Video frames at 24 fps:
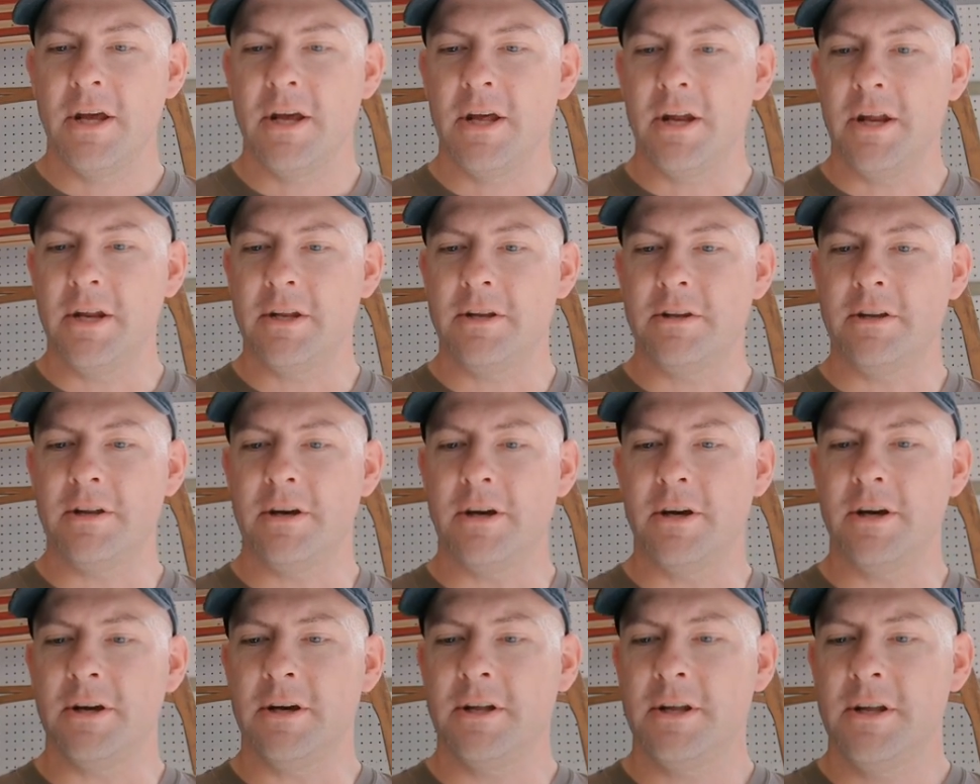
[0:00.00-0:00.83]
and it
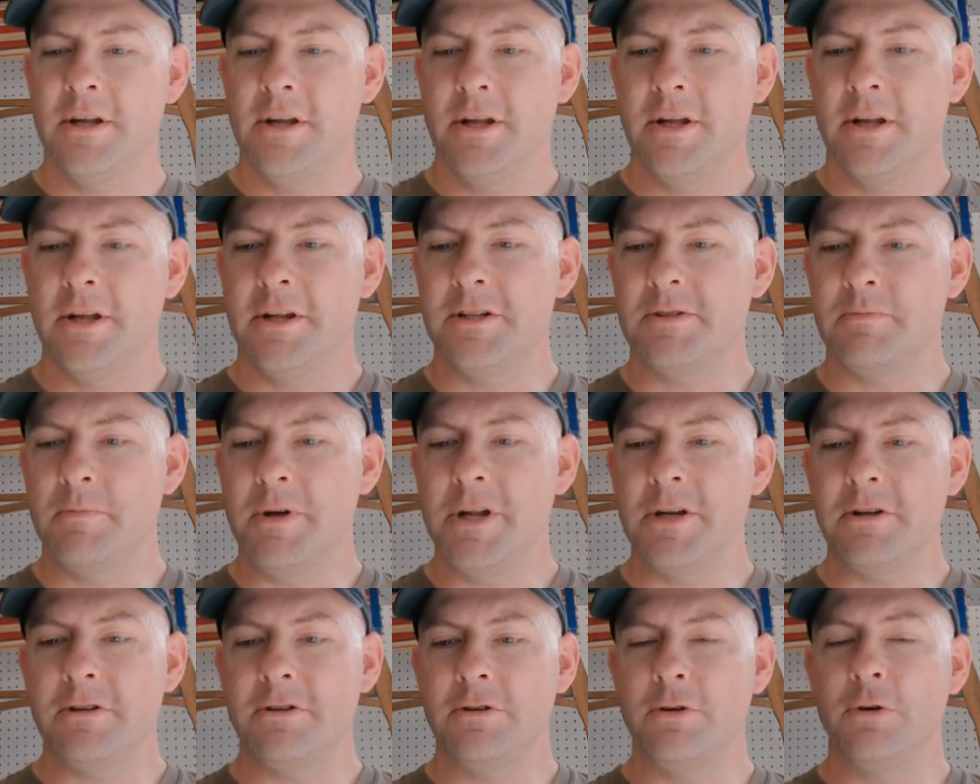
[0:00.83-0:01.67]
uh, is
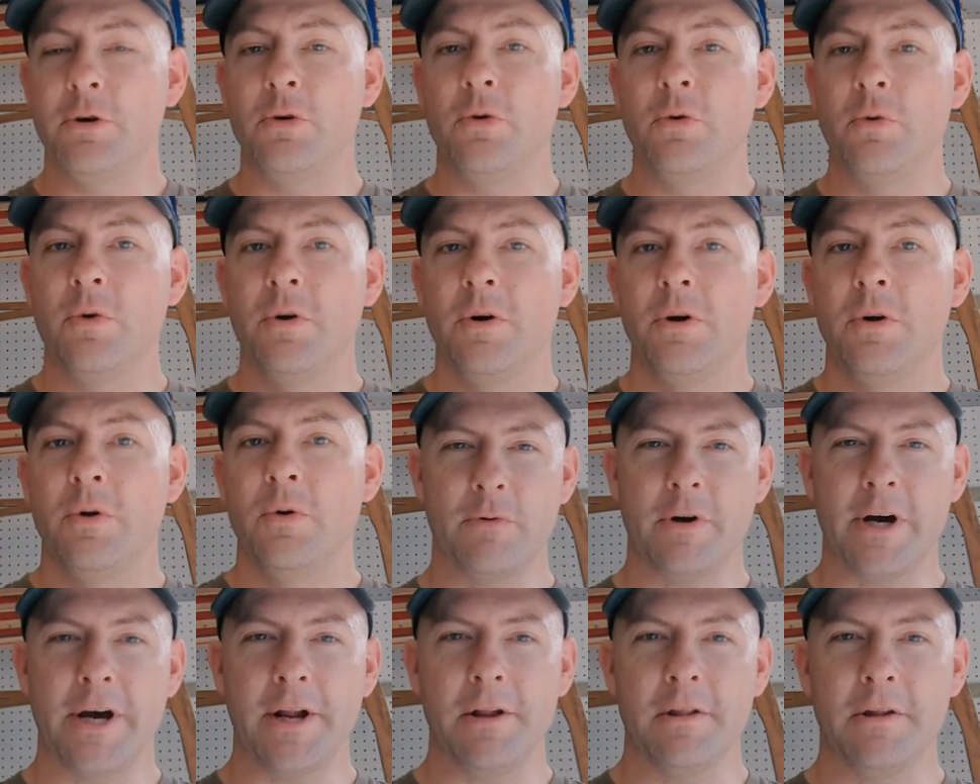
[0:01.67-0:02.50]
meant to,
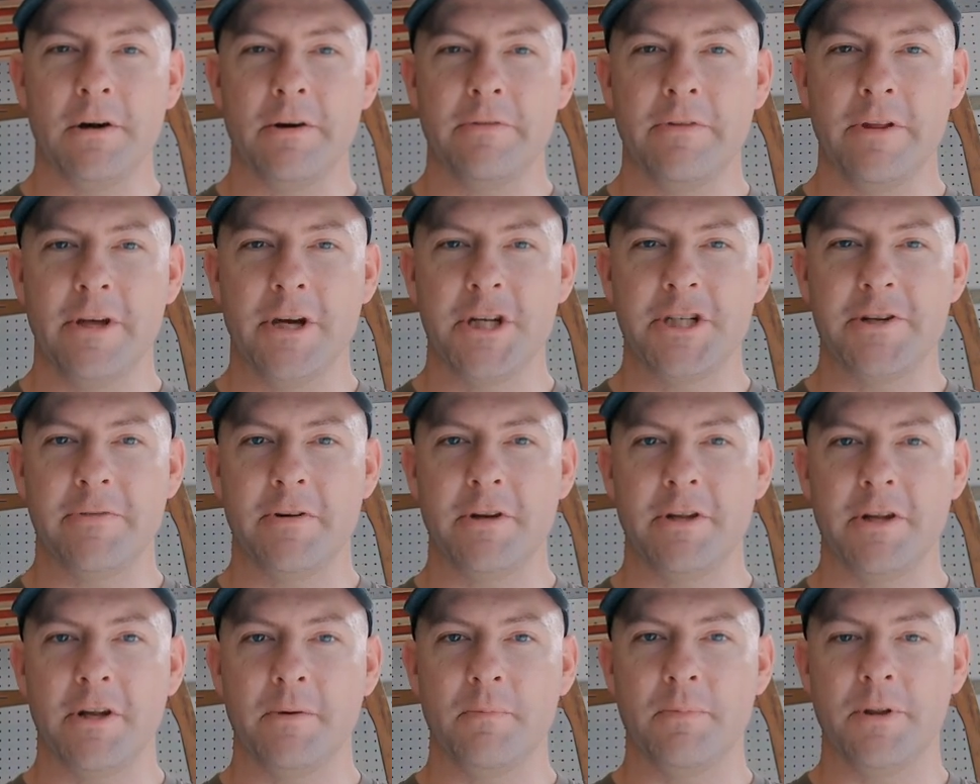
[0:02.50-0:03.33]
to ride along the edge
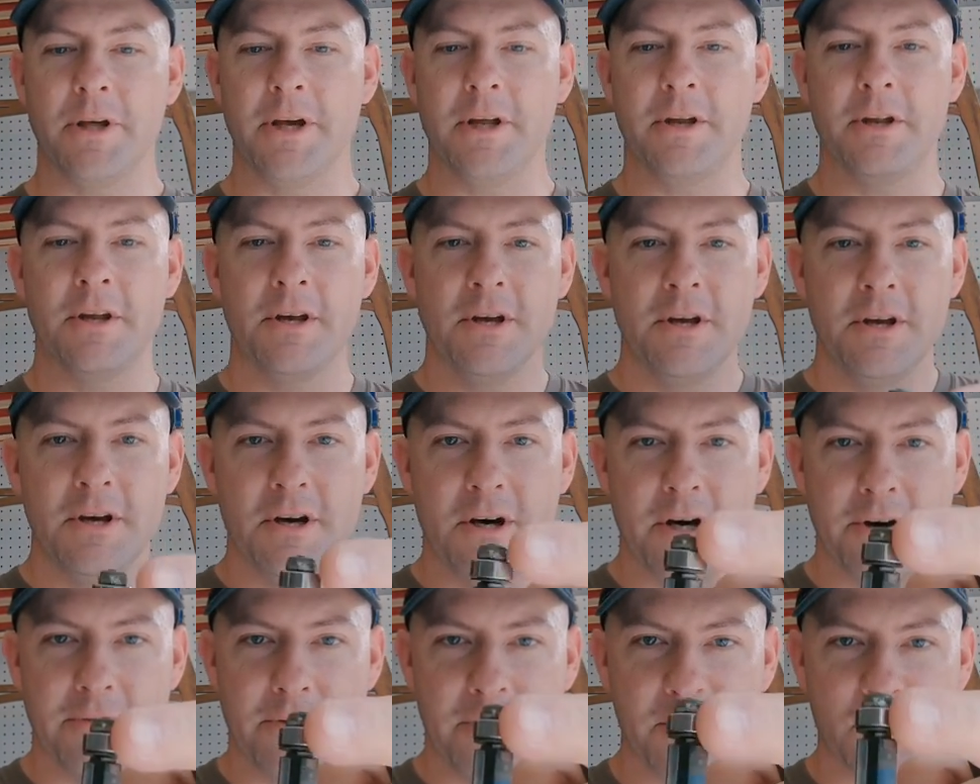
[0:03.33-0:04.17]
of a template
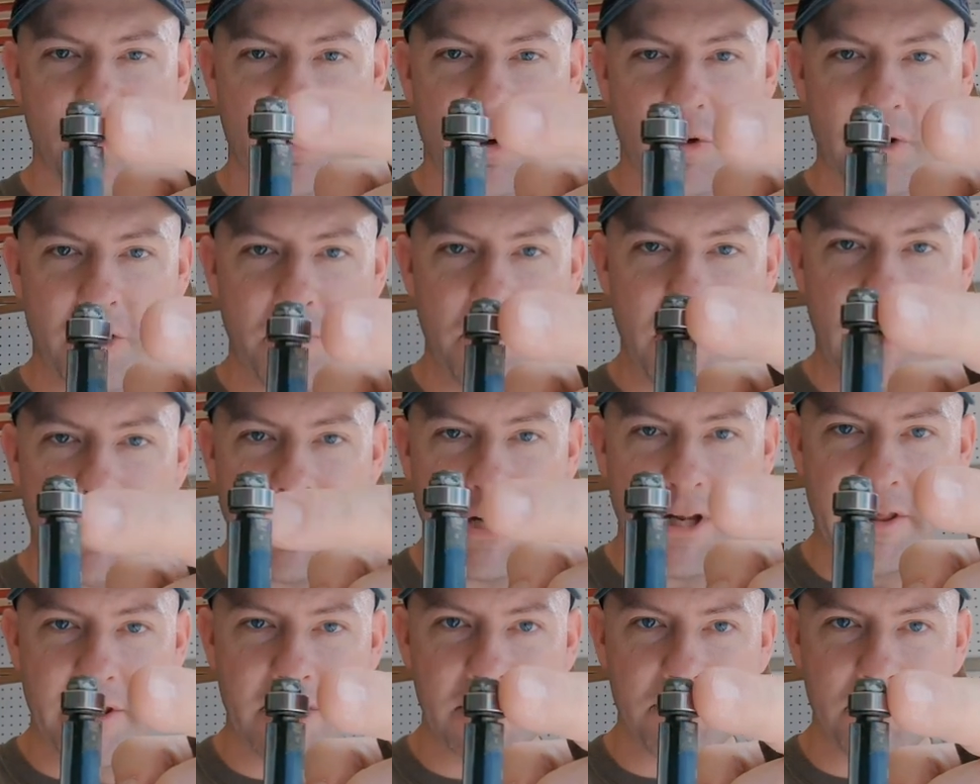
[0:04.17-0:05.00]
on this roller
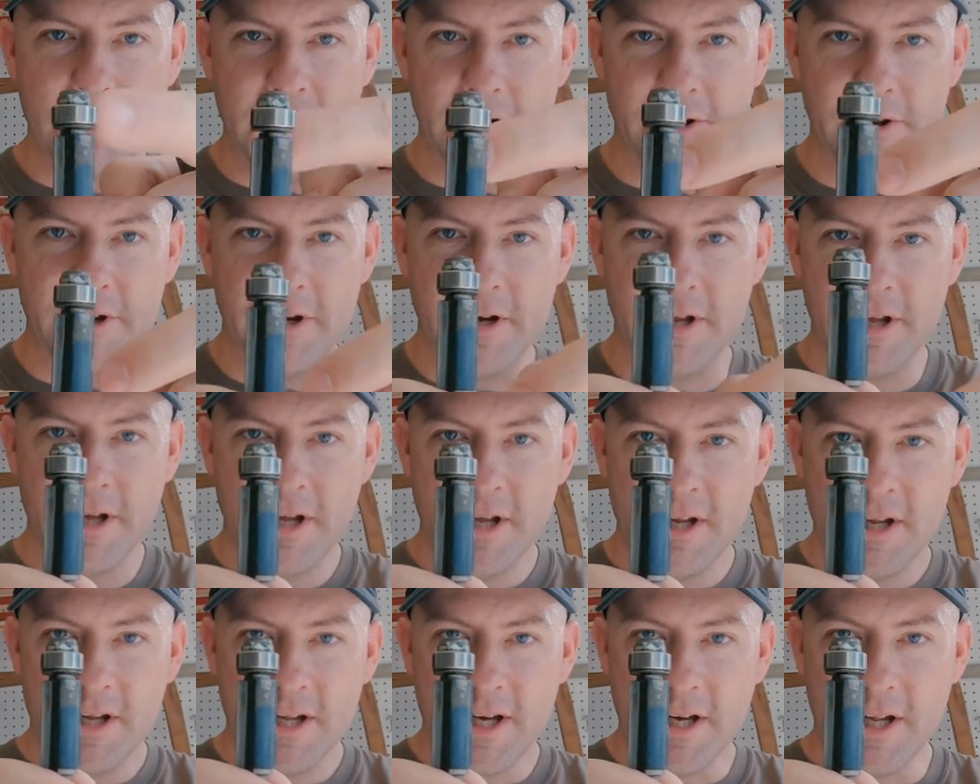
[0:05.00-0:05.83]
bearing that's mounted
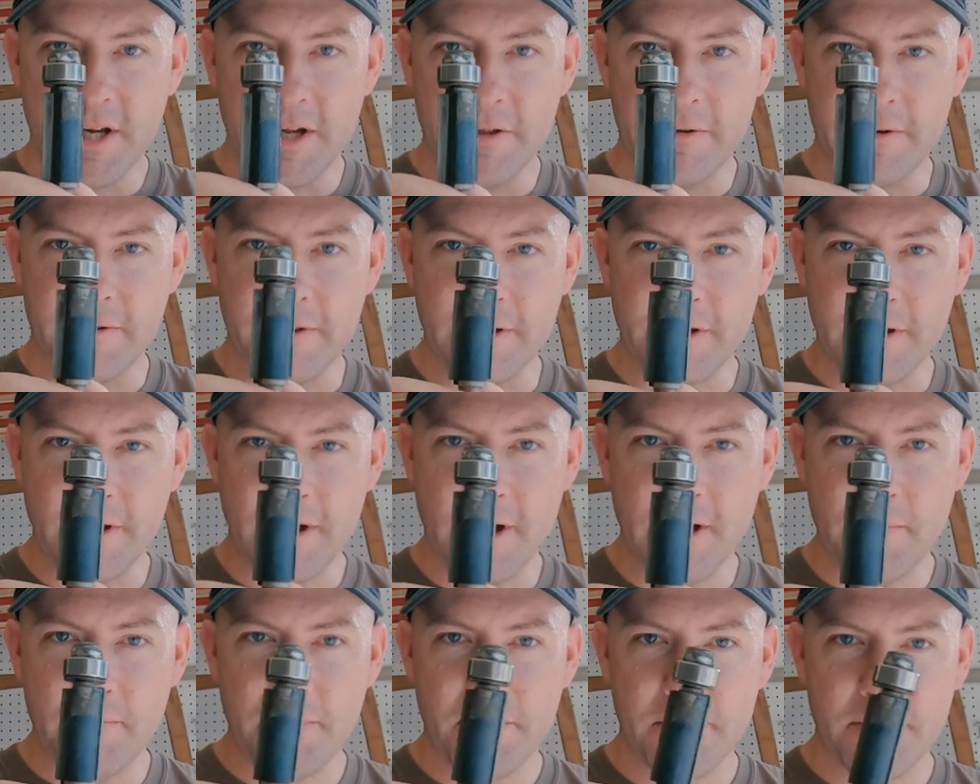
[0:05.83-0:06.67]
at either the
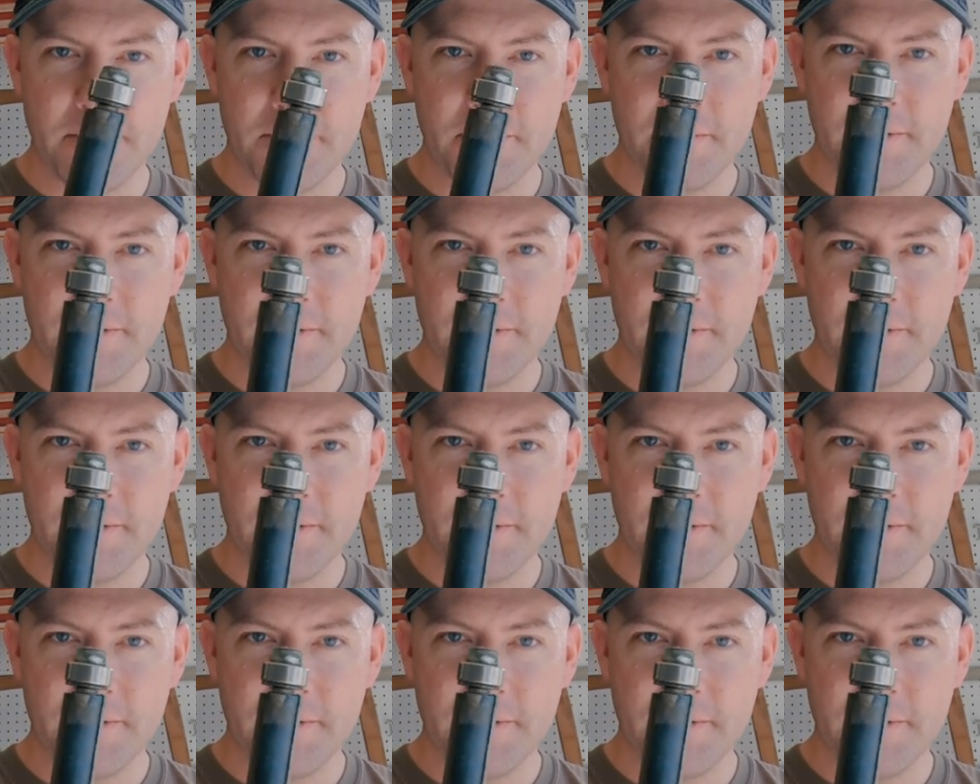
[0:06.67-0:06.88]
top